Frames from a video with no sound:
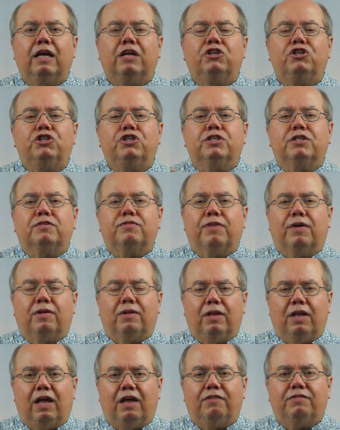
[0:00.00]
And she just
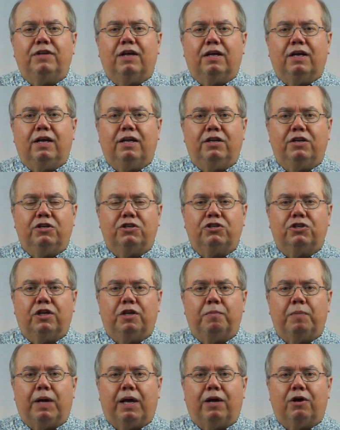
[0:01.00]
felt loved
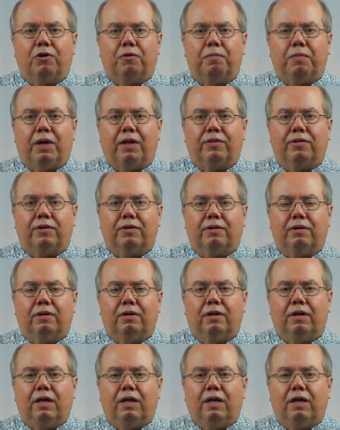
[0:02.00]
unconditionally by her mother.